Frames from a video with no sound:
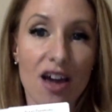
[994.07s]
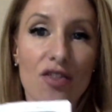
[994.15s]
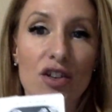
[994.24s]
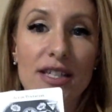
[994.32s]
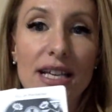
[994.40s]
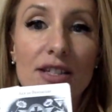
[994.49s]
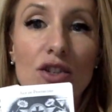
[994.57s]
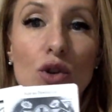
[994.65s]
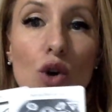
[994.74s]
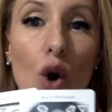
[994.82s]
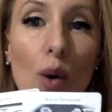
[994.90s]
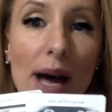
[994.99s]
They're saying, so
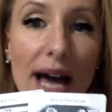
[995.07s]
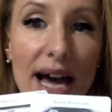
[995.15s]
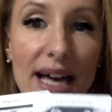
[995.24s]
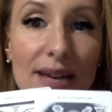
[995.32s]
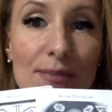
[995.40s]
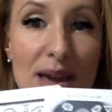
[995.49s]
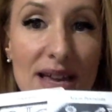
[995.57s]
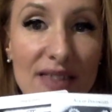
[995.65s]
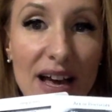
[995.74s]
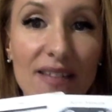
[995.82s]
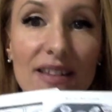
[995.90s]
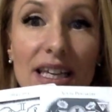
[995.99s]
go ahead and make
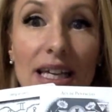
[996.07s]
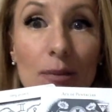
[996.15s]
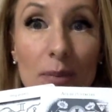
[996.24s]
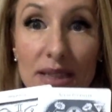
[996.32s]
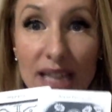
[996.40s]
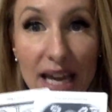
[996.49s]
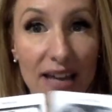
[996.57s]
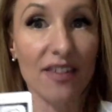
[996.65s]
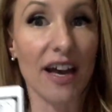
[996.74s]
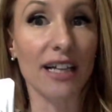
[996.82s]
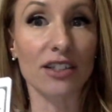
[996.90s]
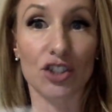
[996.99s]
that leap, take
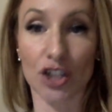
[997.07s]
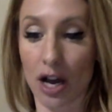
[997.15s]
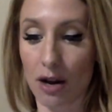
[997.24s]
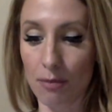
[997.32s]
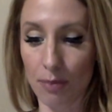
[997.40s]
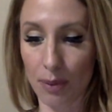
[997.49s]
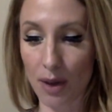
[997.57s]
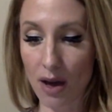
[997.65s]
that jump,